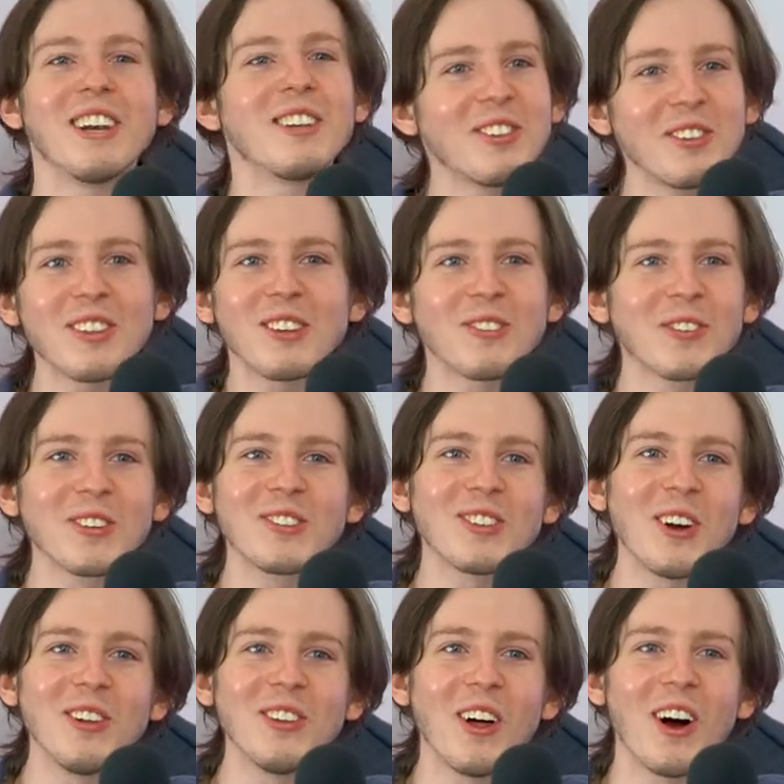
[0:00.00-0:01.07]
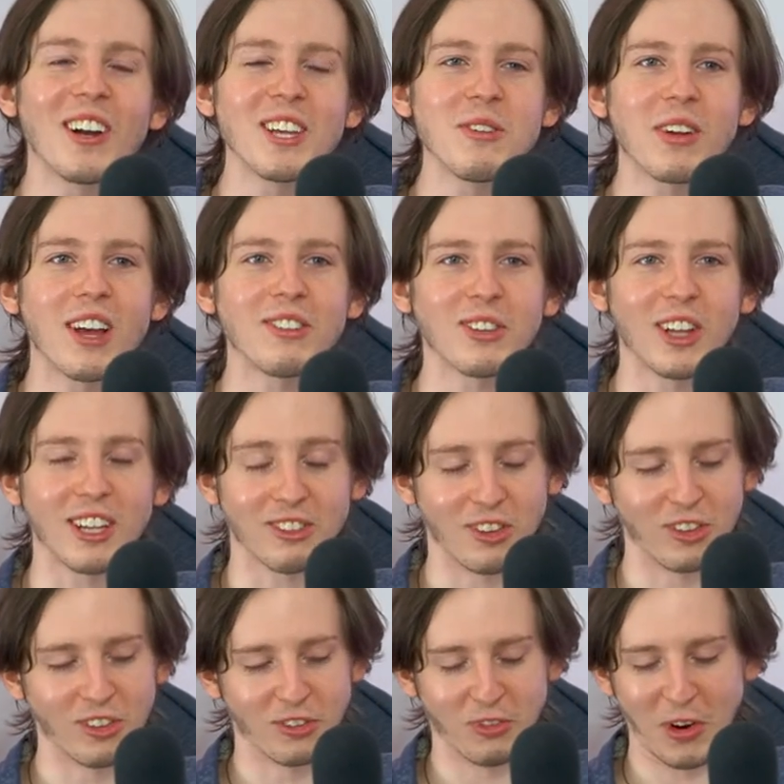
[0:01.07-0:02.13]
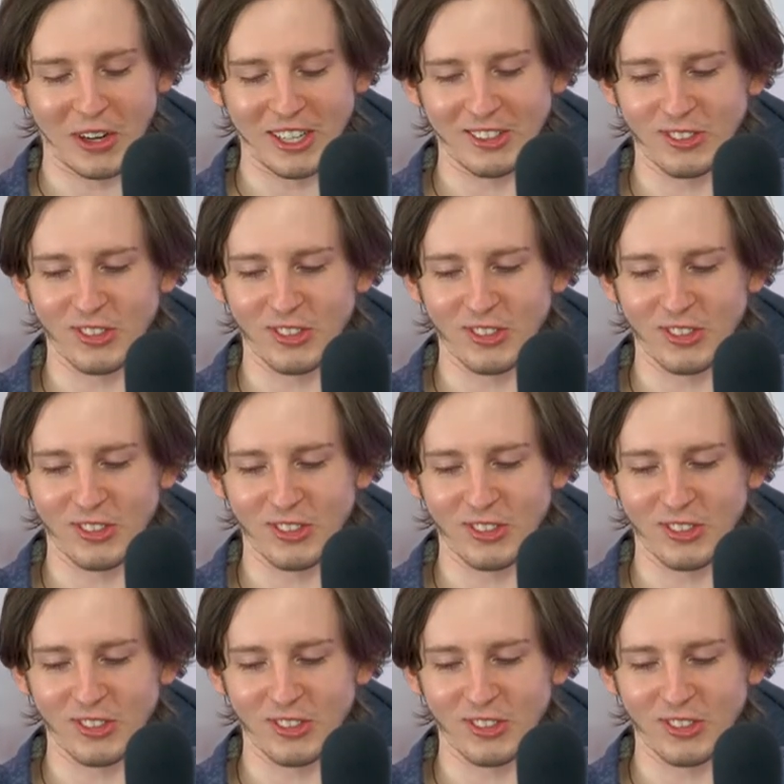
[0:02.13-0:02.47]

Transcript: to do this for so long. You guys are like, this is fucking